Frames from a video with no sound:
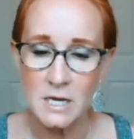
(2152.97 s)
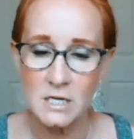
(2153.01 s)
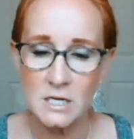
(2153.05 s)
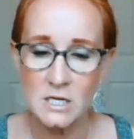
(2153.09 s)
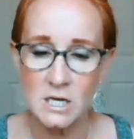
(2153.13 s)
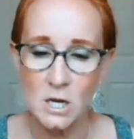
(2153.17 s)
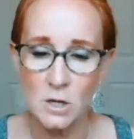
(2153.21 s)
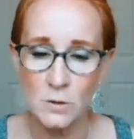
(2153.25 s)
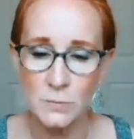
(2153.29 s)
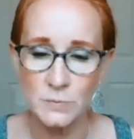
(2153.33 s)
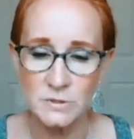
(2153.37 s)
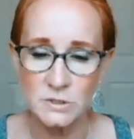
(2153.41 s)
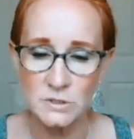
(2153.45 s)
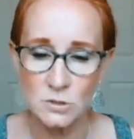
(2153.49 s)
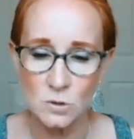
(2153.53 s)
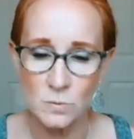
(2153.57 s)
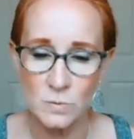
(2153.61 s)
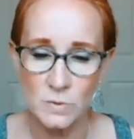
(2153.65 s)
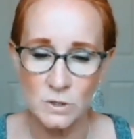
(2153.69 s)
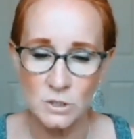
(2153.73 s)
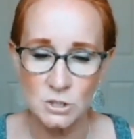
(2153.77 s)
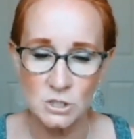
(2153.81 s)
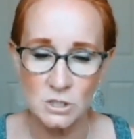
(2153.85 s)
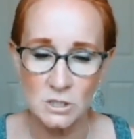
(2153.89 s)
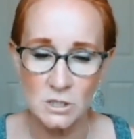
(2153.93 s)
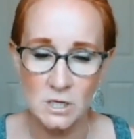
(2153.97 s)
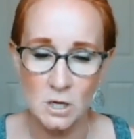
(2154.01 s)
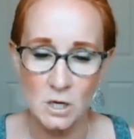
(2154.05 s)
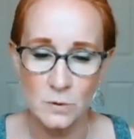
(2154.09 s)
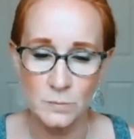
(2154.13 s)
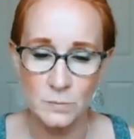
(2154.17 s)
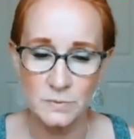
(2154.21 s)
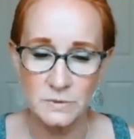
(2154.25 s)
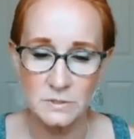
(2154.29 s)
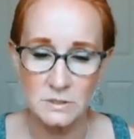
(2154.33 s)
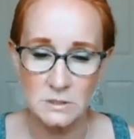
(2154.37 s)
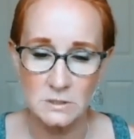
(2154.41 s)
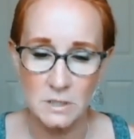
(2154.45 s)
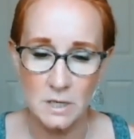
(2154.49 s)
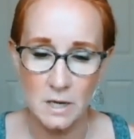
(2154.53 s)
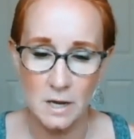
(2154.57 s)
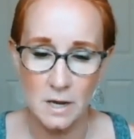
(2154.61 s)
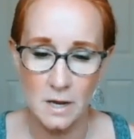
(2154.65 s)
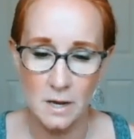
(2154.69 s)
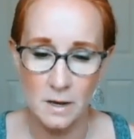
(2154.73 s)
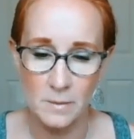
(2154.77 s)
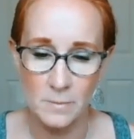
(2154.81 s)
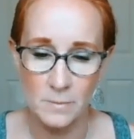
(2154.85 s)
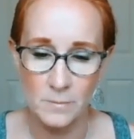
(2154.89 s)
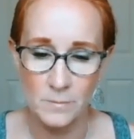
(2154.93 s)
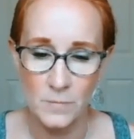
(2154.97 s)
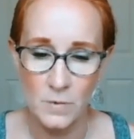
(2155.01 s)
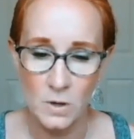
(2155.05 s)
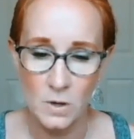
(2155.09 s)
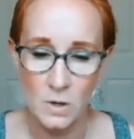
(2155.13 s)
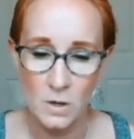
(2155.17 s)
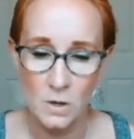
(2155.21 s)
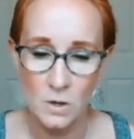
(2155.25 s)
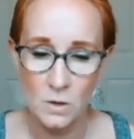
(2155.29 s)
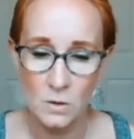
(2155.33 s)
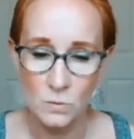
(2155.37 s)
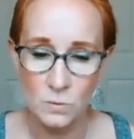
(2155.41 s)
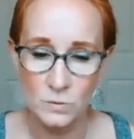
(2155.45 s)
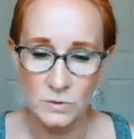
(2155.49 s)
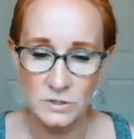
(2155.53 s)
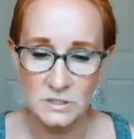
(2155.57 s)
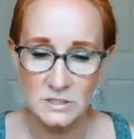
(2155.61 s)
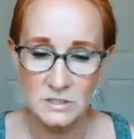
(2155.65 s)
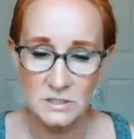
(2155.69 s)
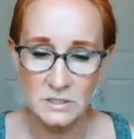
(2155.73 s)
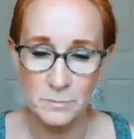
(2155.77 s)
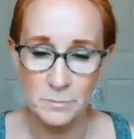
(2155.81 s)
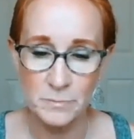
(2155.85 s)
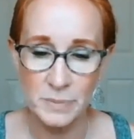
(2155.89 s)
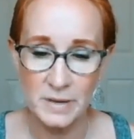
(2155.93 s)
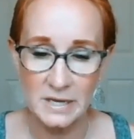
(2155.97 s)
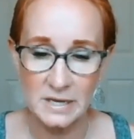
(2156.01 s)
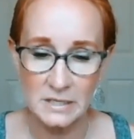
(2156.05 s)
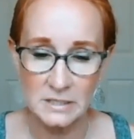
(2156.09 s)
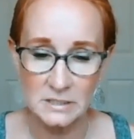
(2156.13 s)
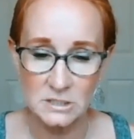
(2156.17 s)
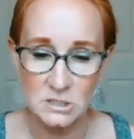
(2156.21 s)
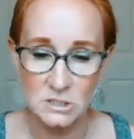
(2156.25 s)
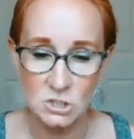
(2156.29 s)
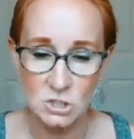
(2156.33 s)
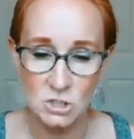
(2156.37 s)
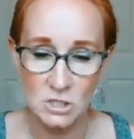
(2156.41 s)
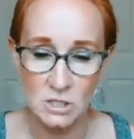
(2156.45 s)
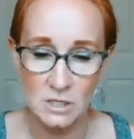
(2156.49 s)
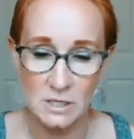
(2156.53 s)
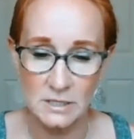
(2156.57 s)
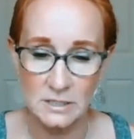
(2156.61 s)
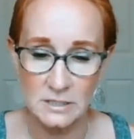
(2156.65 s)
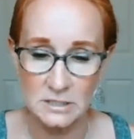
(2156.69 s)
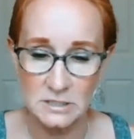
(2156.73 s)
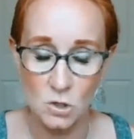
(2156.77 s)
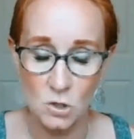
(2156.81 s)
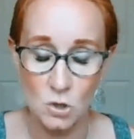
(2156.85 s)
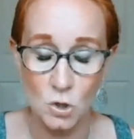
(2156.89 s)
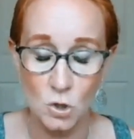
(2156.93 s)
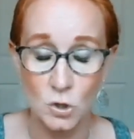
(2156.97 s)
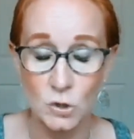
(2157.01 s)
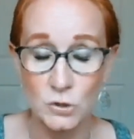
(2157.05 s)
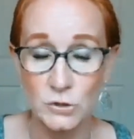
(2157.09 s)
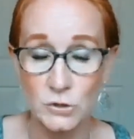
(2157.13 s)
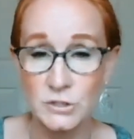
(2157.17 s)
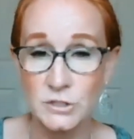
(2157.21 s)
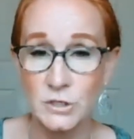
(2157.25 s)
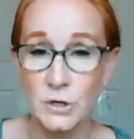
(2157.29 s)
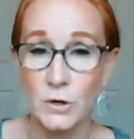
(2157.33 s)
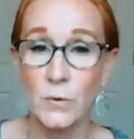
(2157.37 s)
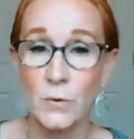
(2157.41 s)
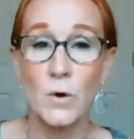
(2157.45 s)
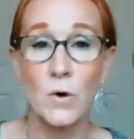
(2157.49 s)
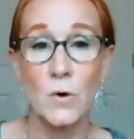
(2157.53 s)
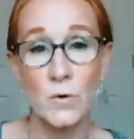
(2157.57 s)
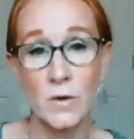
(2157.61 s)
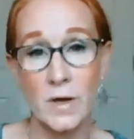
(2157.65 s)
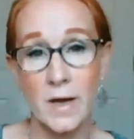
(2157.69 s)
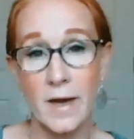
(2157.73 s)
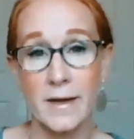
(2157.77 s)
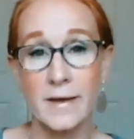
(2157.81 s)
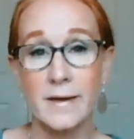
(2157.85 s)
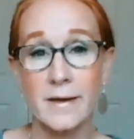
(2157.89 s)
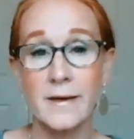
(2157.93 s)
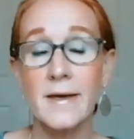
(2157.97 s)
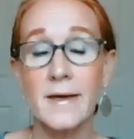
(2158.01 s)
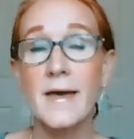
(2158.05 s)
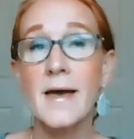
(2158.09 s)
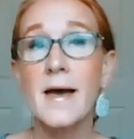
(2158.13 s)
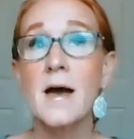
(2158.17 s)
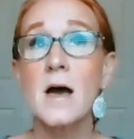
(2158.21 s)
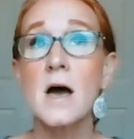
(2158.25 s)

It helps so much. It helps um, with some pains she gets also. Okay.